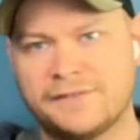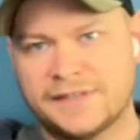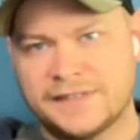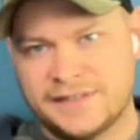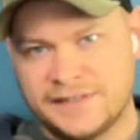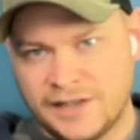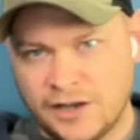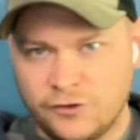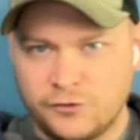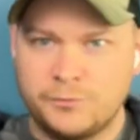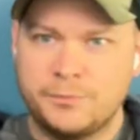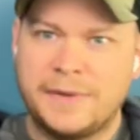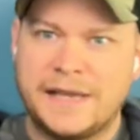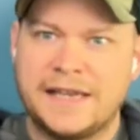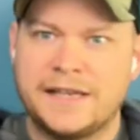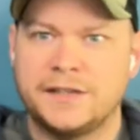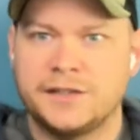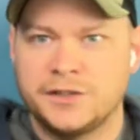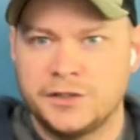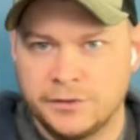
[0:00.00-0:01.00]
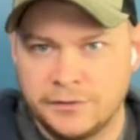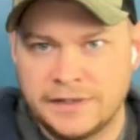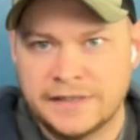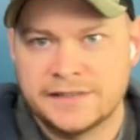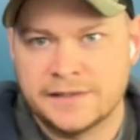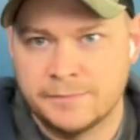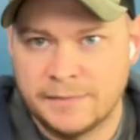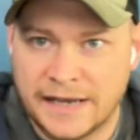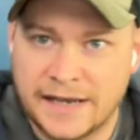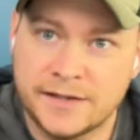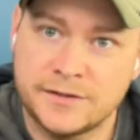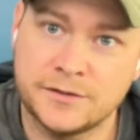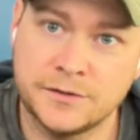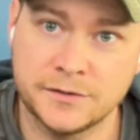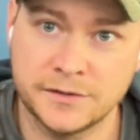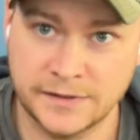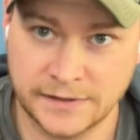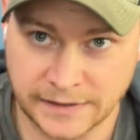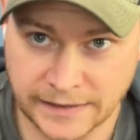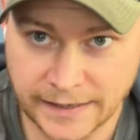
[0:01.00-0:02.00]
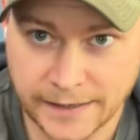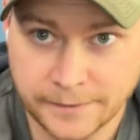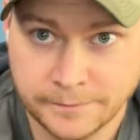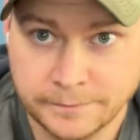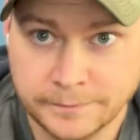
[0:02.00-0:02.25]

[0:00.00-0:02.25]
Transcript: self made eunuchs and bastards today.